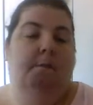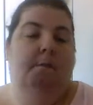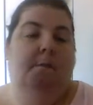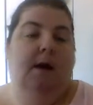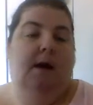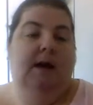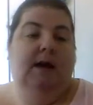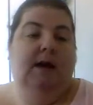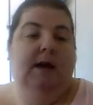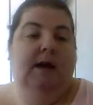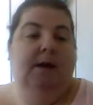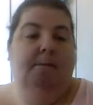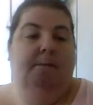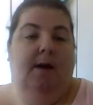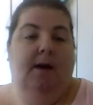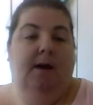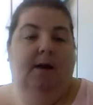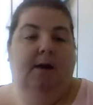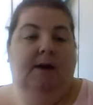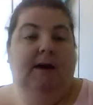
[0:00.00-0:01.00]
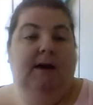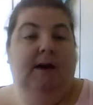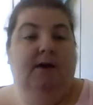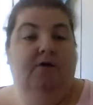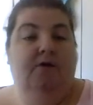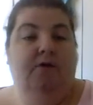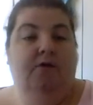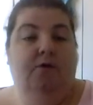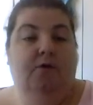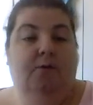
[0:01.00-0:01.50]
but I need to keep my
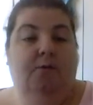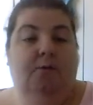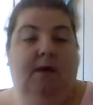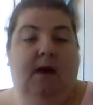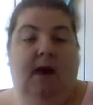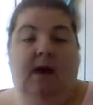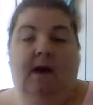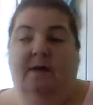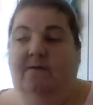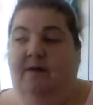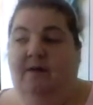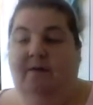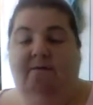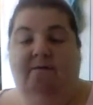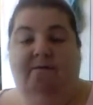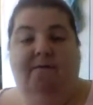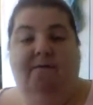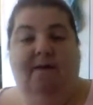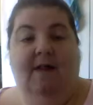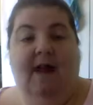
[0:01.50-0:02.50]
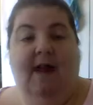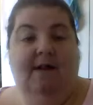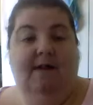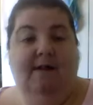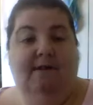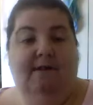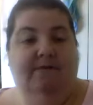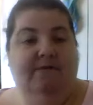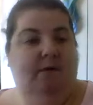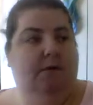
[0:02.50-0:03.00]
ears open and I've got
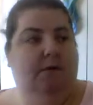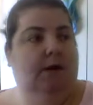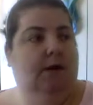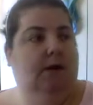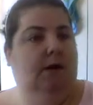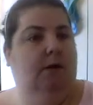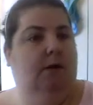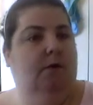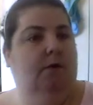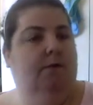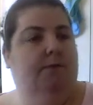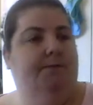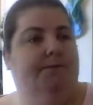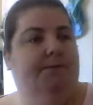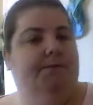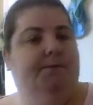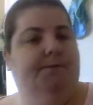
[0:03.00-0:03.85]
flies everywhere now.